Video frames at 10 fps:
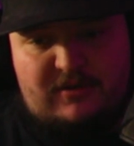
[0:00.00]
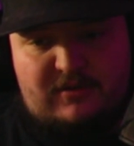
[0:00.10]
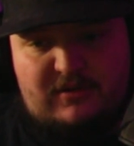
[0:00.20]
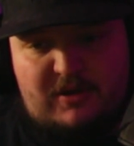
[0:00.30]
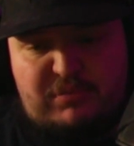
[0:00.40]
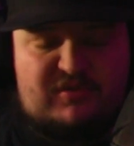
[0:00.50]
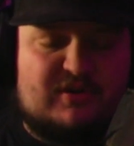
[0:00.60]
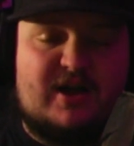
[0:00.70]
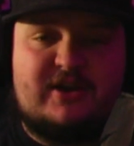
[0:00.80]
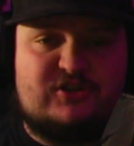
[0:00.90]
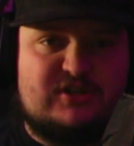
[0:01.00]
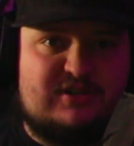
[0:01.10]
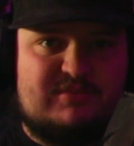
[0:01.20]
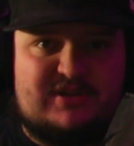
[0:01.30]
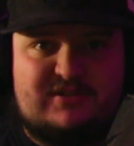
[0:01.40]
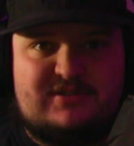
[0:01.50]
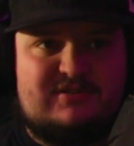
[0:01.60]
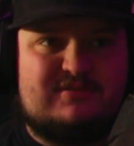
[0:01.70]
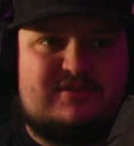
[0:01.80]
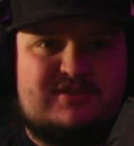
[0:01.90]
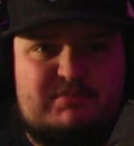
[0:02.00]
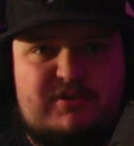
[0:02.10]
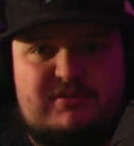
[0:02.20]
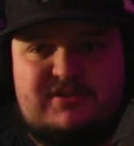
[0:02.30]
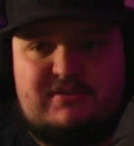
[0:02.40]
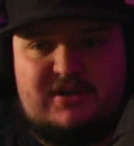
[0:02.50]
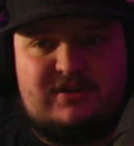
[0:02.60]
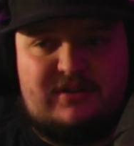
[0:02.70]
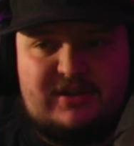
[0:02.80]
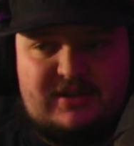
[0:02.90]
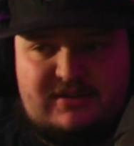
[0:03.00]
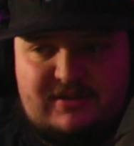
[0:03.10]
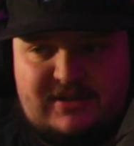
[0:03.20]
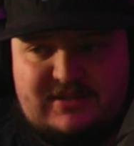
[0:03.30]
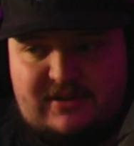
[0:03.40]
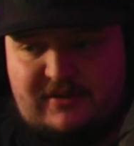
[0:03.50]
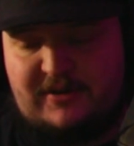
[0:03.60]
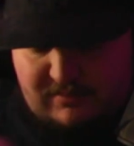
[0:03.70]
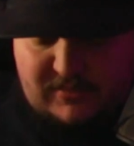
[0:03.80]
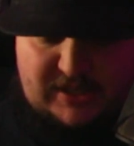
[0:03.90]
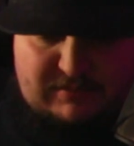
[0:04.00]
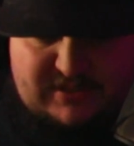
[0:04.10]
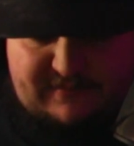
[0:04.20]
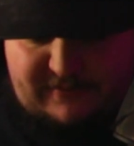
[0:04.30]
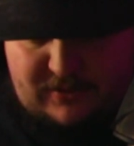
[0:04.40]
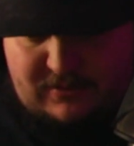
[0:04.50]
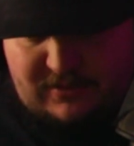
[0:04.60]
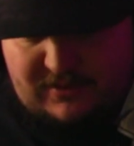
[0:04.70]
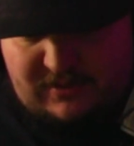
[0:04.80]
a prodigy because you spoke so early, and etc. That was further